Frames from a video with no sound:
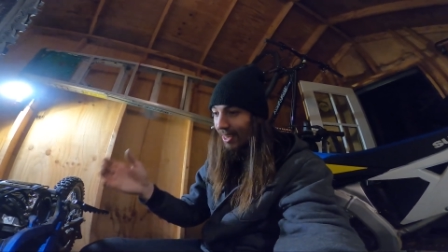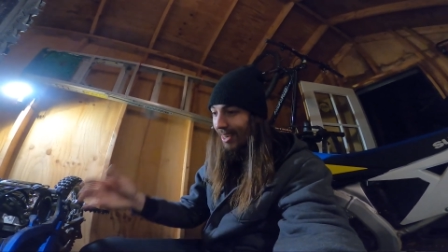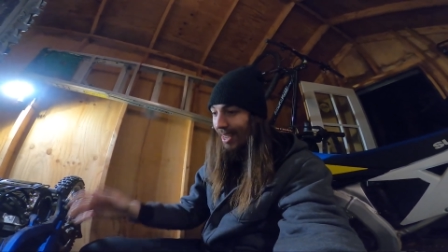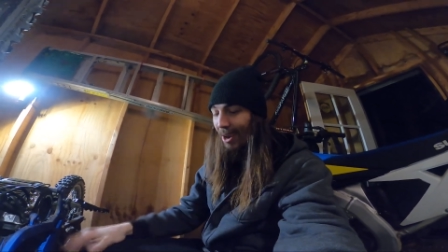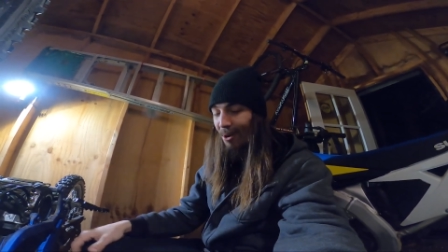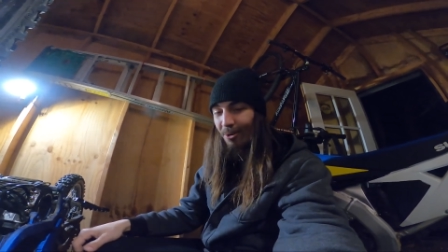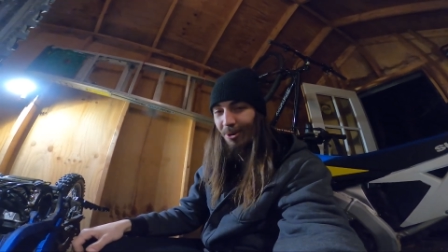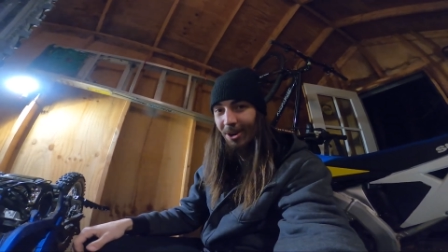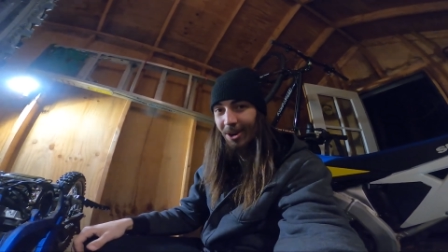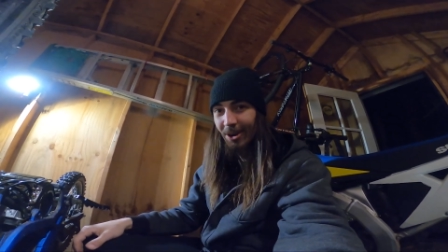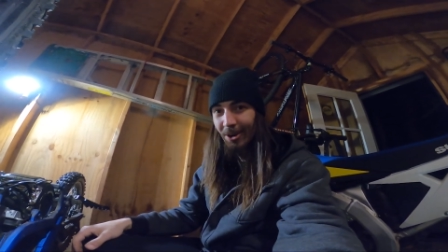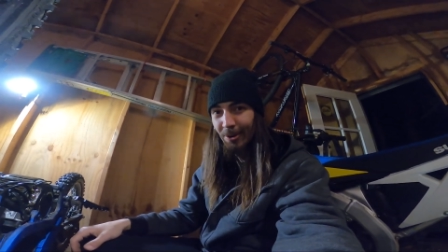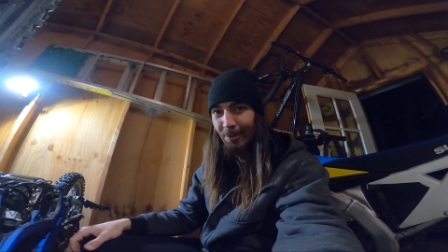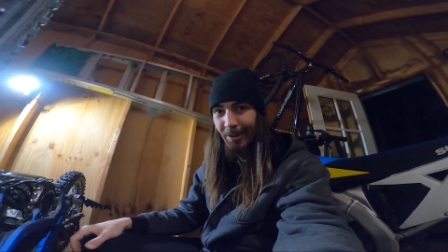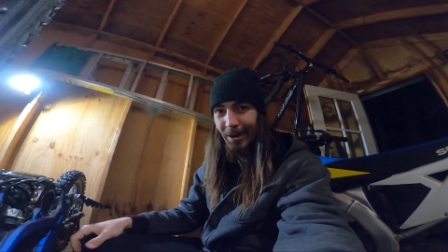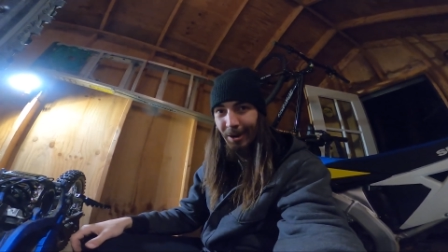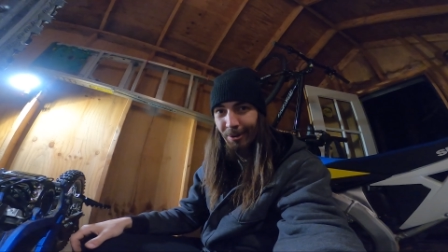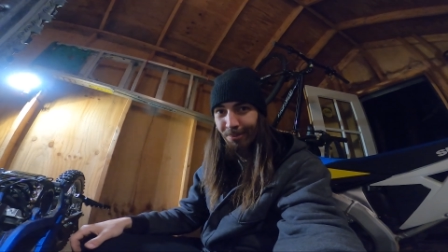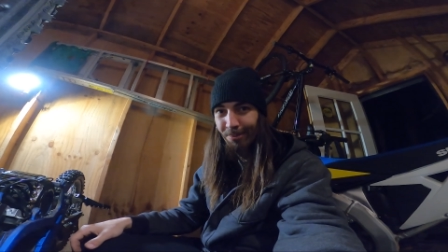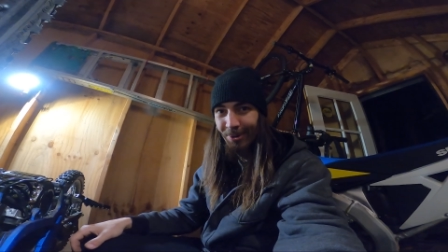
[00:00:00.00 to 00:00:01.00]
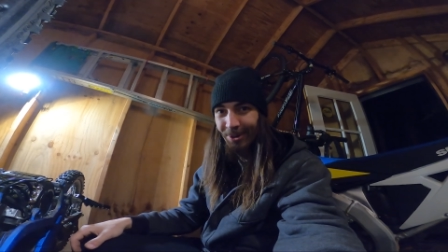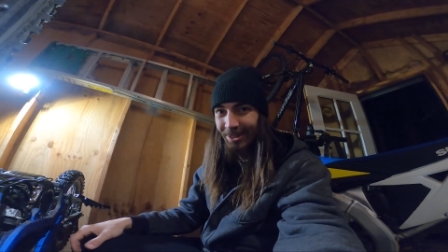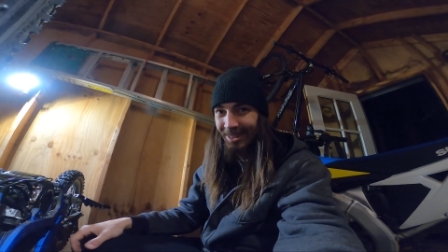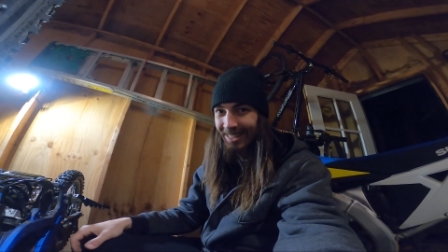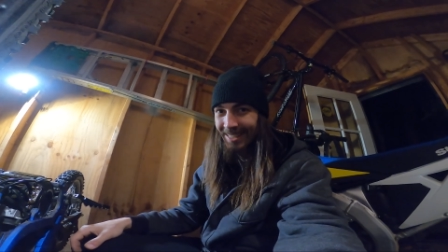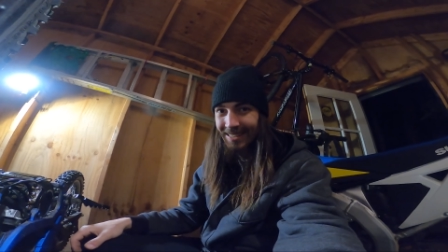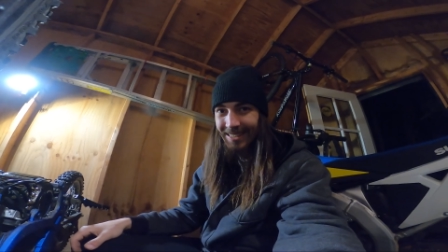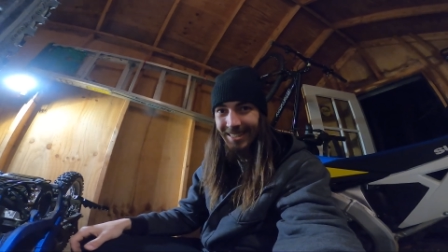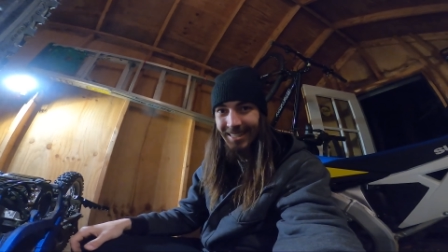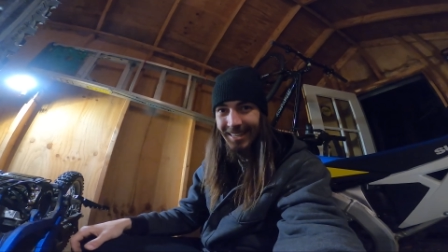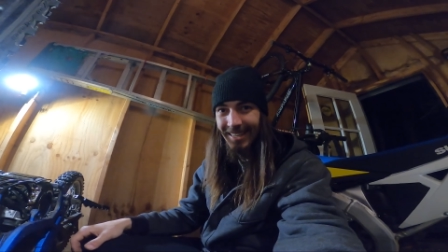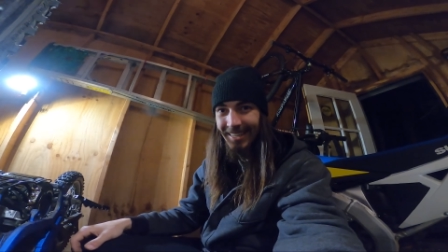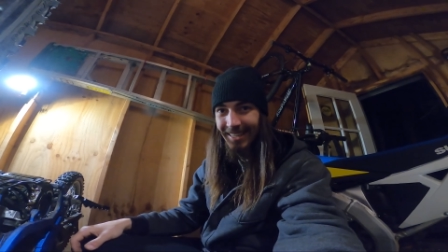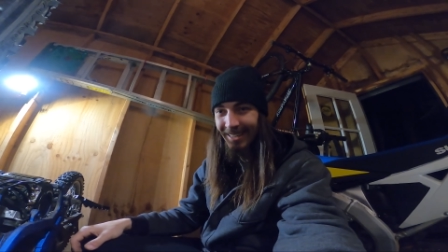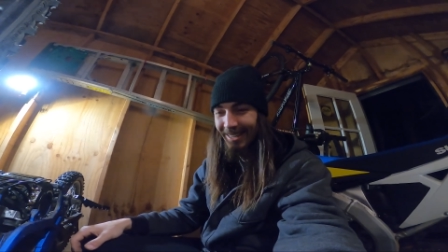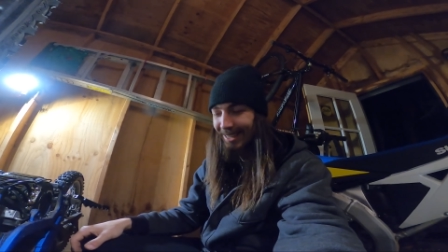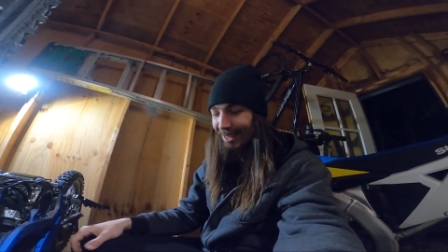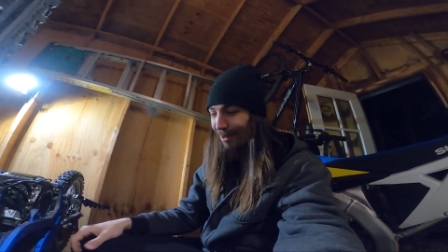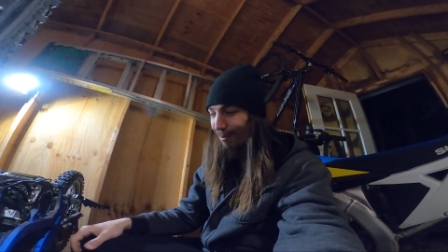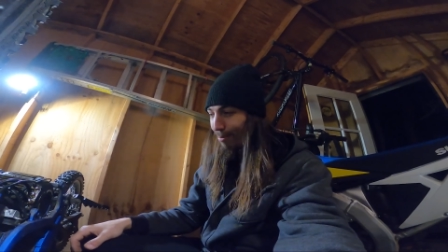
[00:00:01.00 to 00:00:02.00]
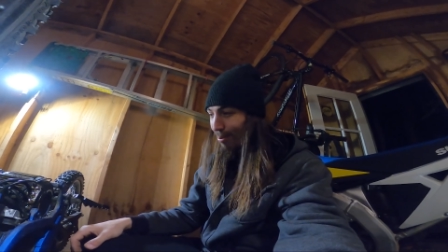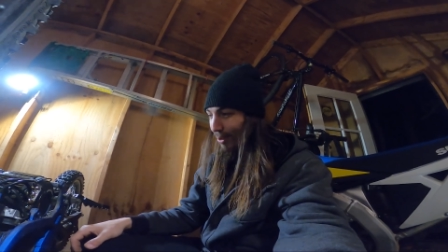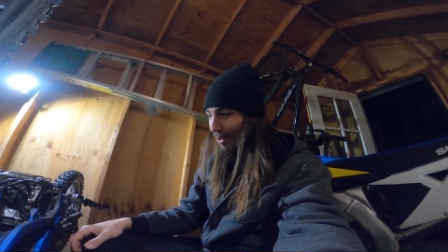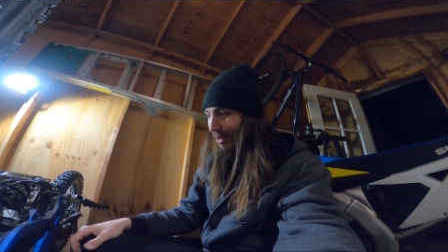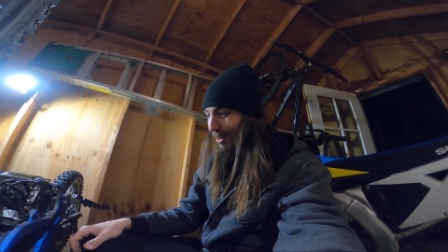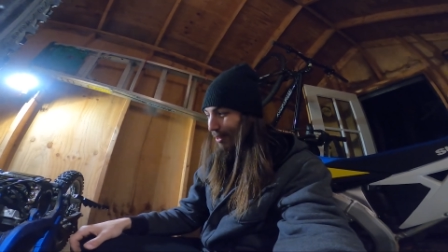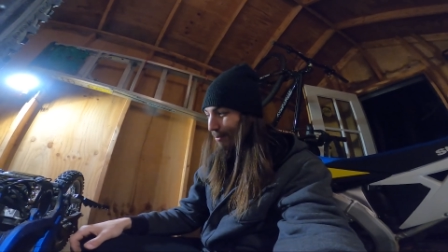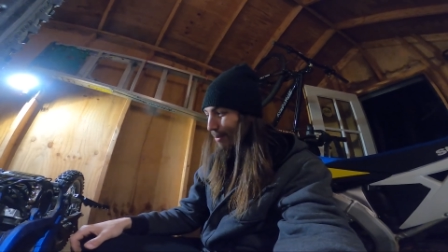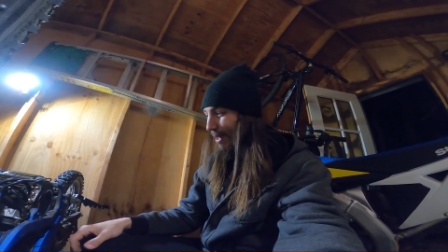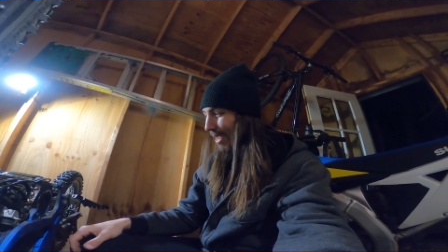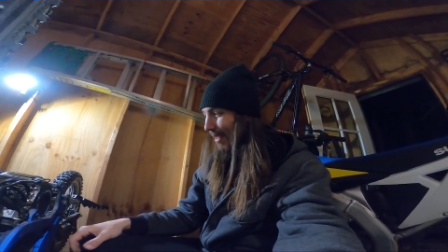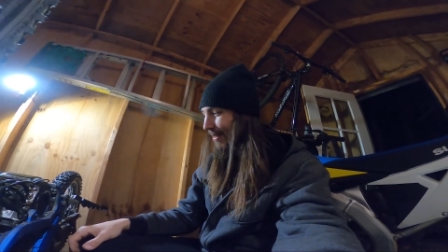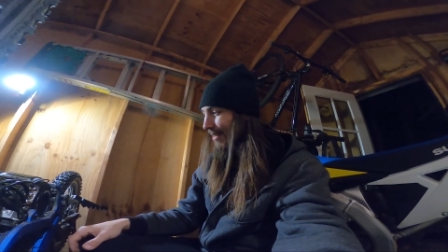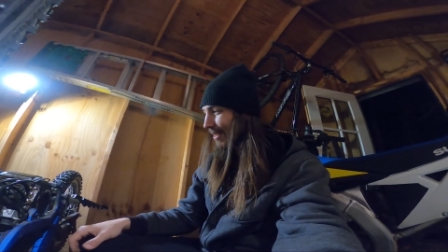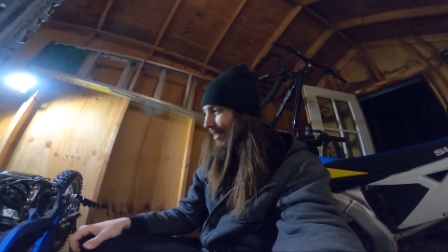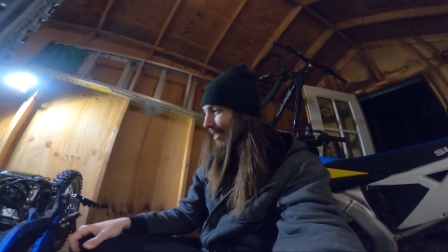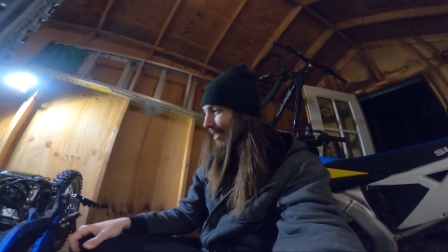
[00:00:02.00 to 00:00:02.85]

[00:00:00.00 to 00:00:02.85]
now we're on our way to putting this thing completely back